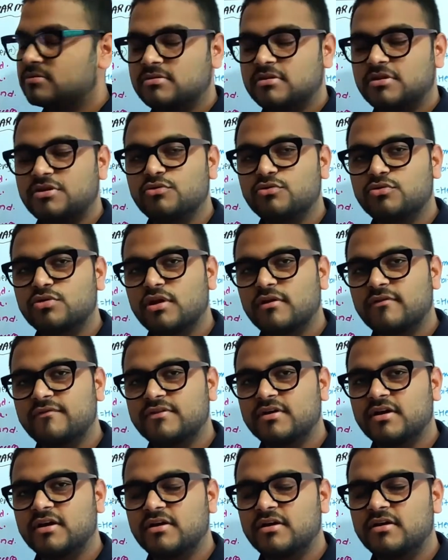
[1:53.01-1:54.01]
The nuclei of
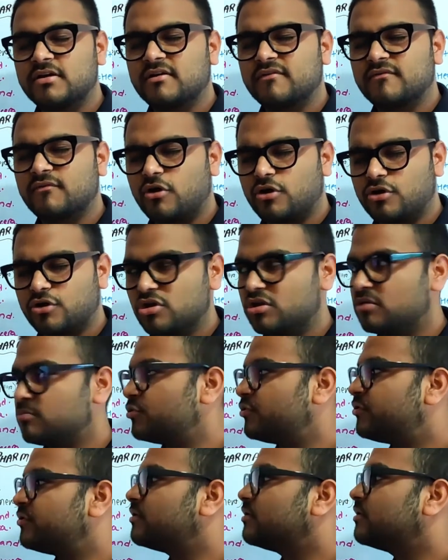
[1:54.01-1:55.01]
third nerve,
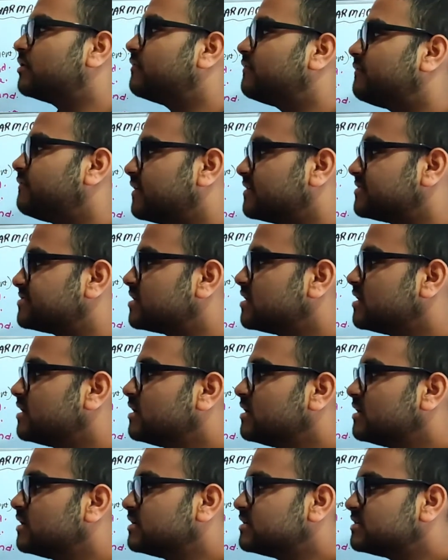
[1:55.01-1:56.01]
oculomotor nerve. Yes.
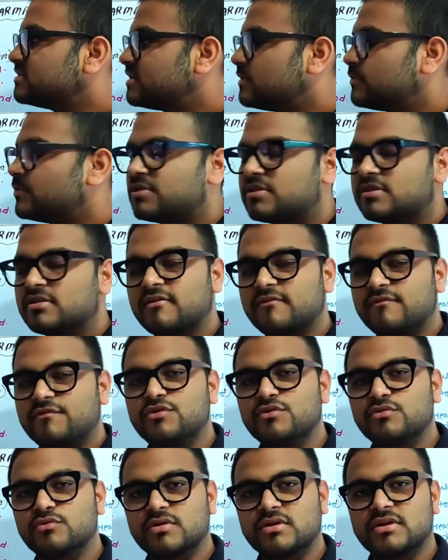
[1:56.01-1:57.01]
Seventh nerve
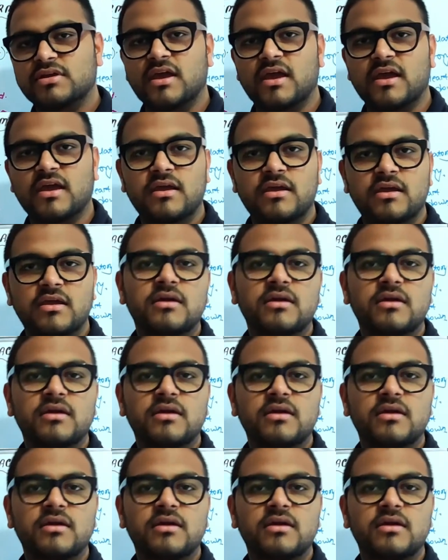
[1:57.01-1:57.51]
nuclei.